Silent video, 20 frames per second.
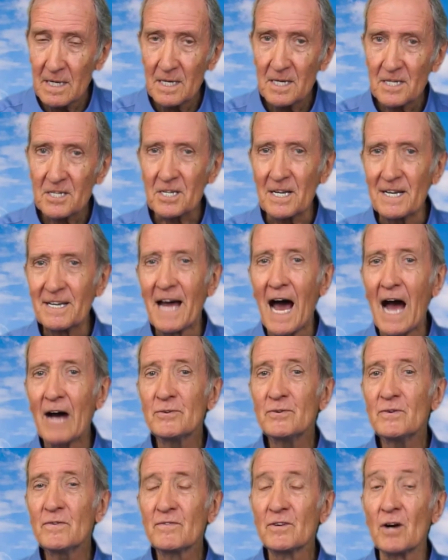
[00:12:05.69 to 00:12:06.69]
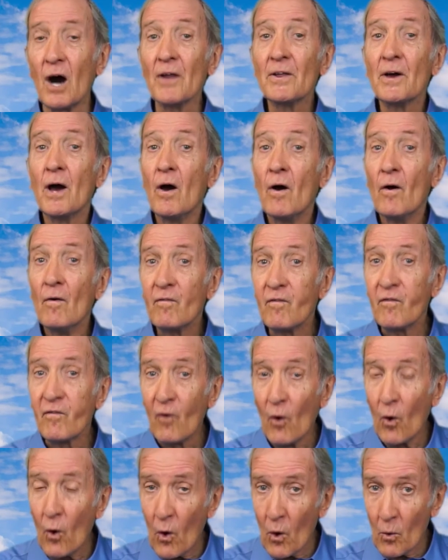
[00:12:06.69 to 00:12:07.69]
So now you've got
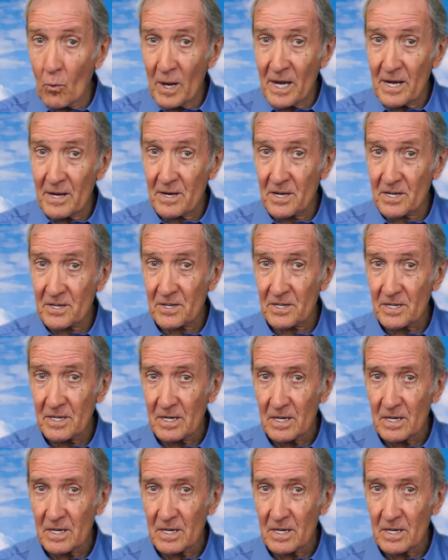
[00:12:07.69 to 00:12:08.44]
4 weeks